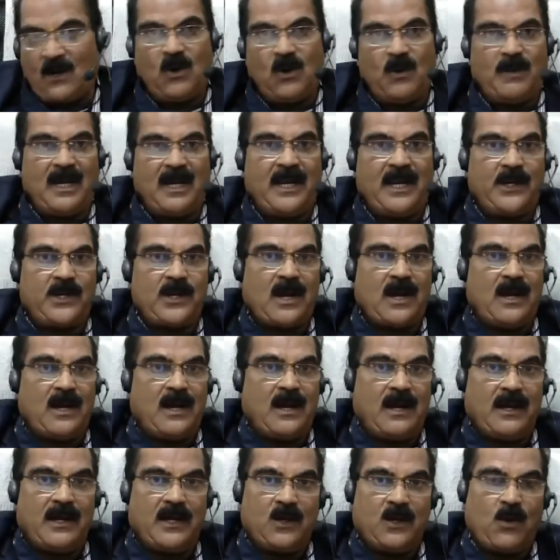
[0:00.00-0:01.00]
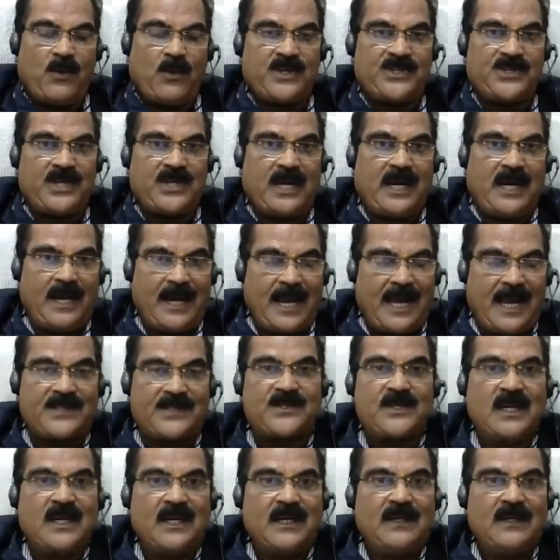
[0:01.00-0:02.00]
global uh, innovation
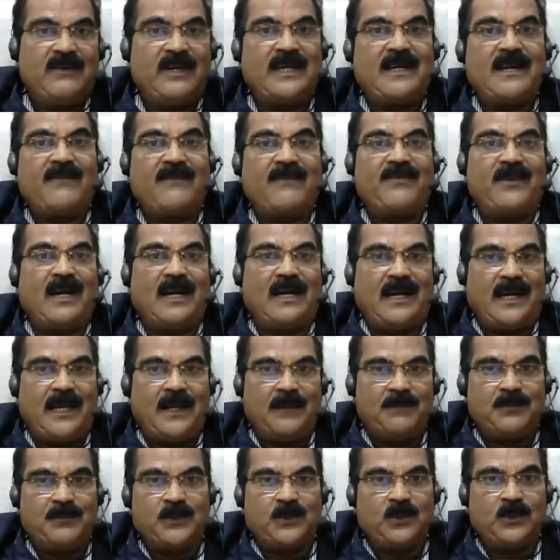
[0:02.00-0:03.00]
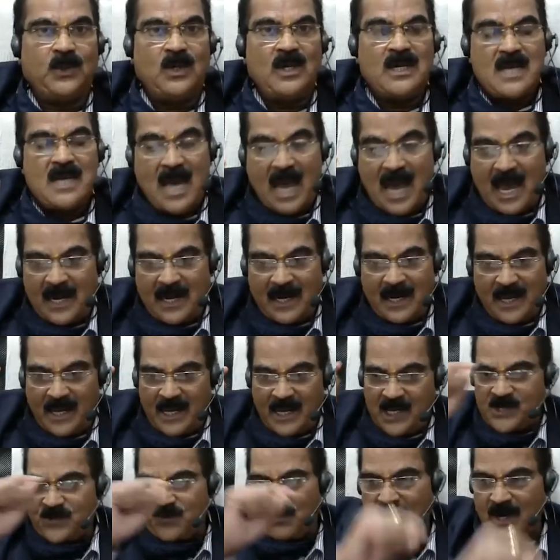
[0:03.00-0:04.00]
index will definitely improve. And
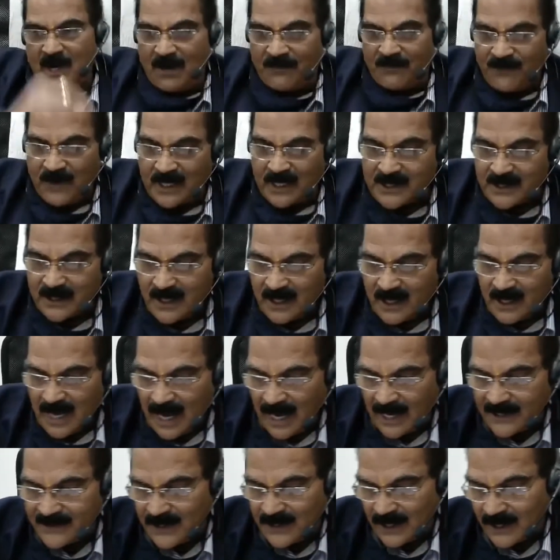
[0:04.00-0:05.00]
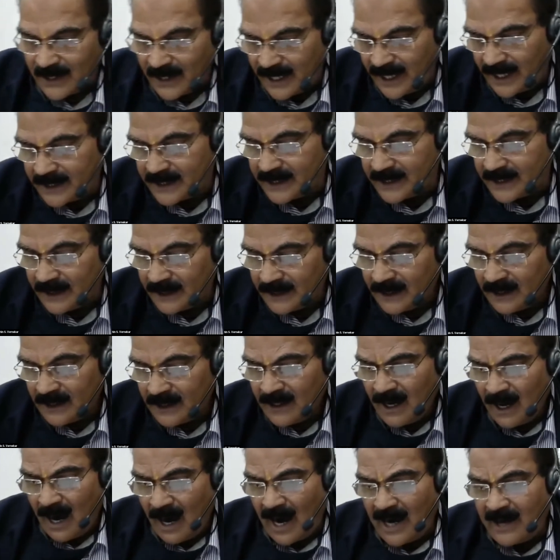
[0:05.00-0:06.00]
each one of us has a great
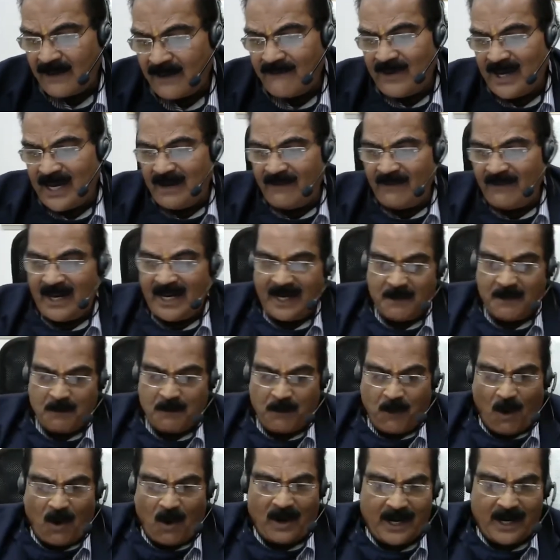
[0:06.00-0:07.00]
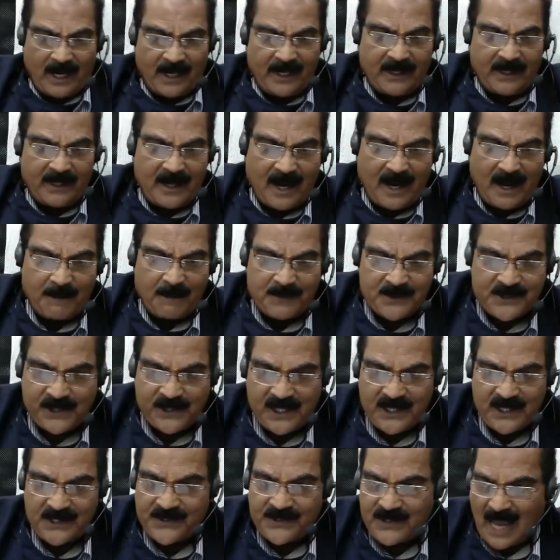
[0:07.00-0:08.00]
and very, very important
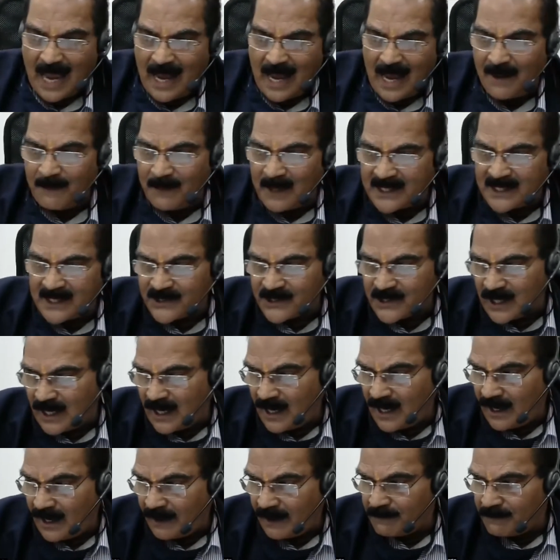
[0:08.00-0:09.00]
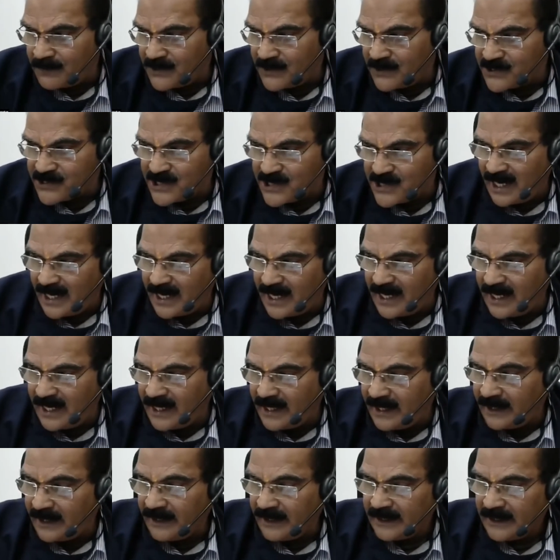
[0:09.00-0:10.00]
emphasis I must uh, share
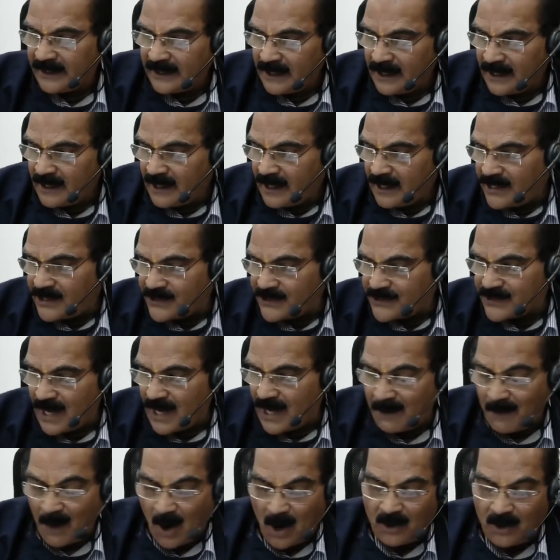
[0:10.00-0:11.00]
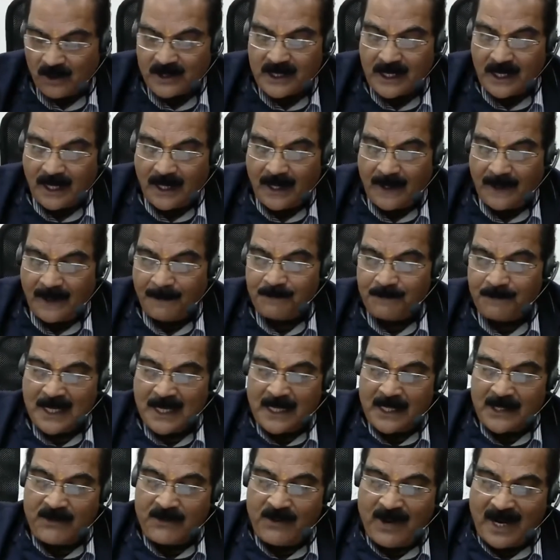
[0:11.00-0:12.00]
here is about uh,
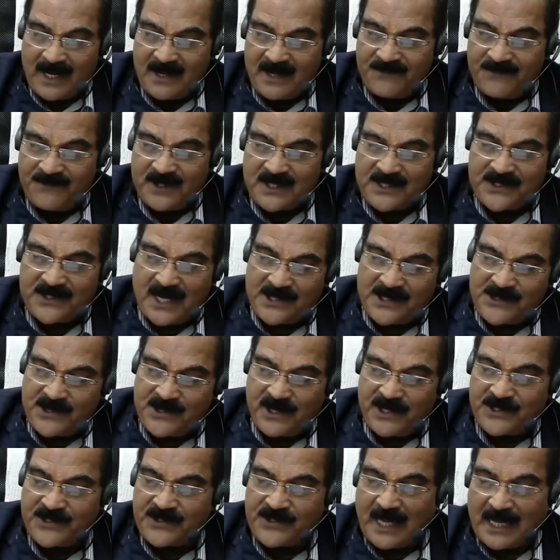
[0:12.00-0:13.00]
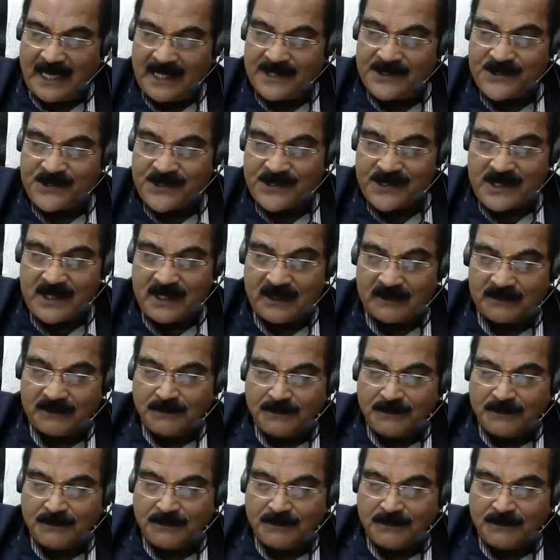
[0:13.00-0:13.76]
21st century skills.